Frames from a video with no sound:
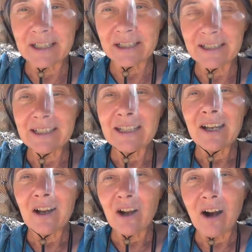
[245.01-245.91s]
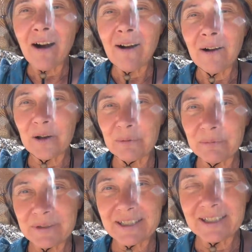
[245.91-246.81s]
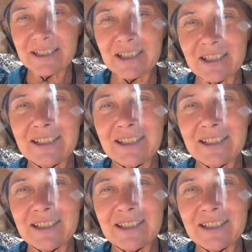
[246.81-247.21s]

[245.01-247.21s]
and calmed and,